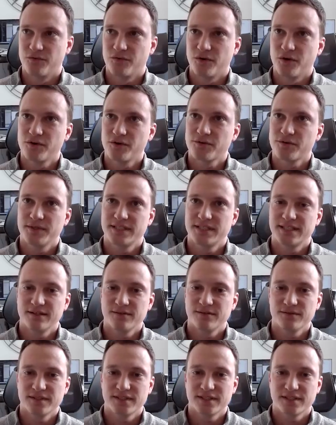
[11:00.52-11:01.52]
growth we
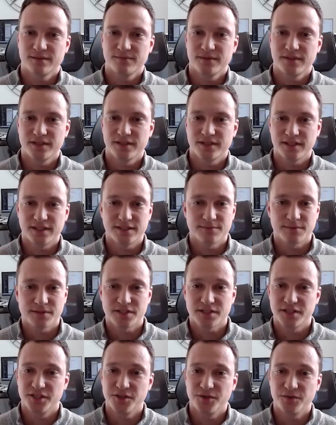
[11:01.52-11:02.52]
see with some of the
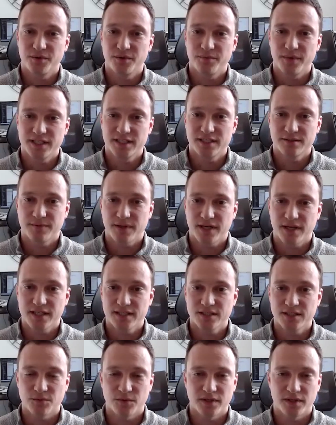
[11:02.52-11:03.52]
especially newer med
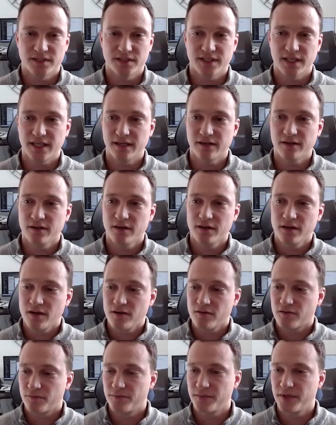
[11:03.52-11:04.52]
spas where it's like
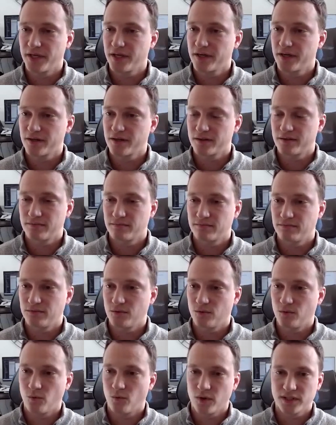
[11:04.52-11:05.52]
from year
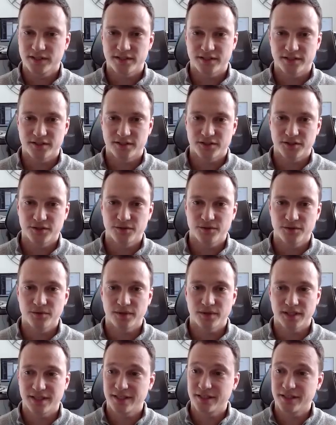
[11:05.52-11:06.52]
one to
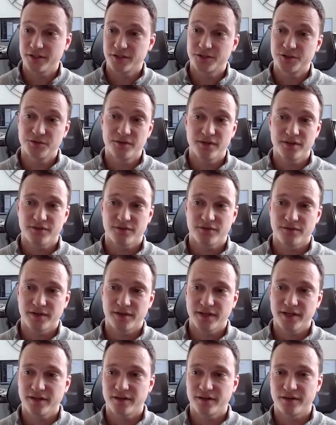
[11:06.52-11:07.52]
two and then two to
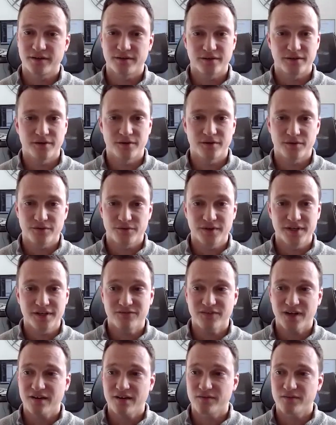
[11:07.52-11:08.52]
three or you know three to
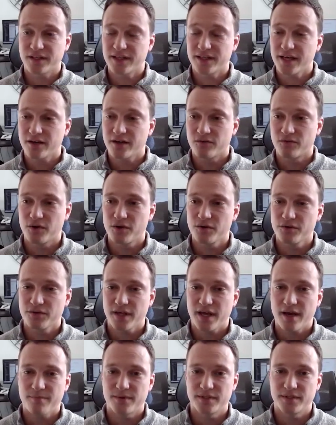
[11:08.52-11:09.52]
five like that growth
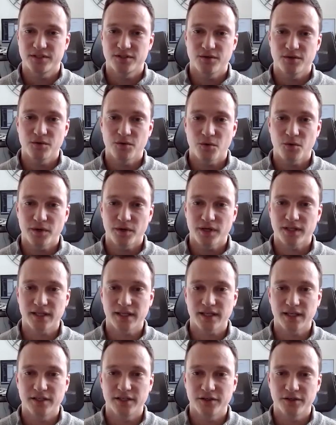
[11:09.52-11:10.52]
happens so
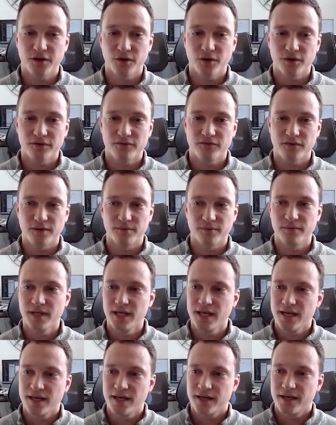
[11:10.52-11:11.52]
quickly and you're going from
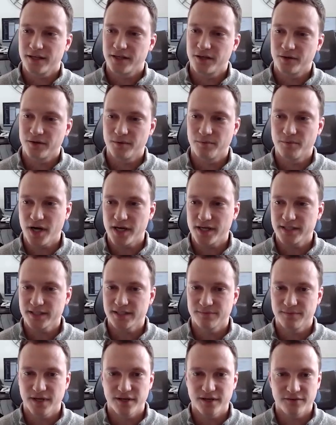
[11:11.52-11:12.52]
you know a
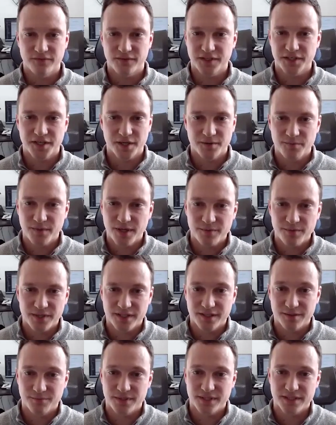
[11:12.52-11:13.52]
modest amount of income maybe
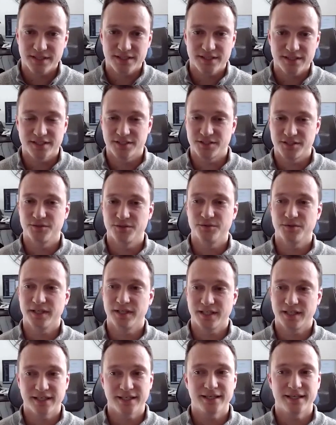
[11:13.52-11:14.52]
in the business to
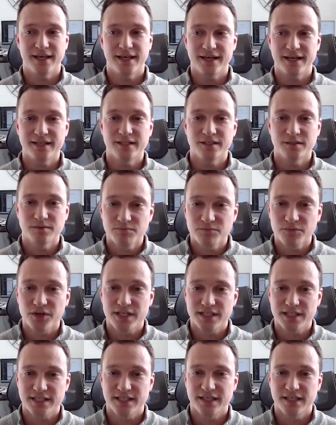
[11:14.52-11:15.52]
it getting
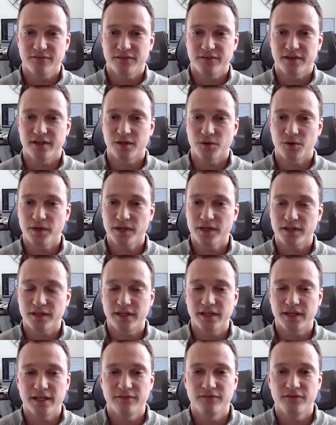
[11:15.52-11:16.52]
pretty significant
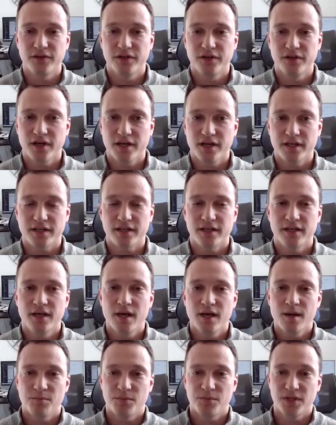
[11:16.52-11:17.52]
quickly and if you're not
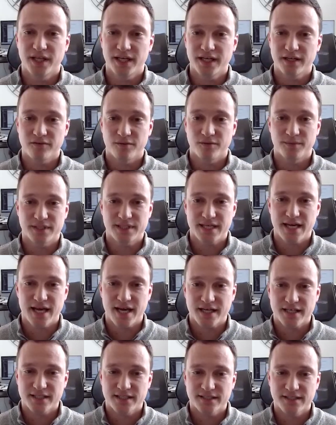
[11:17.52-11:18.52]
planning from a
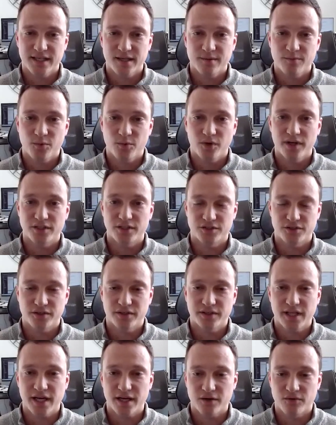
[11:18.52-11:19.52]
tax standpoint
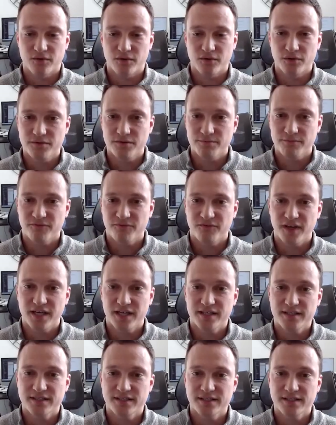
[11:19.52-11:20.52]
during that growth
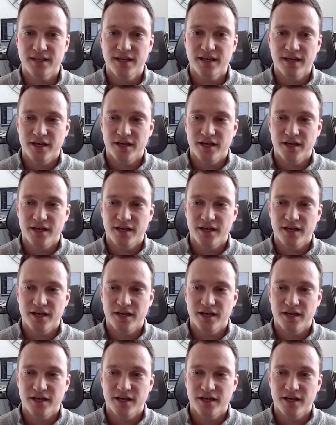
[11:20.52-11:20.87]
phase,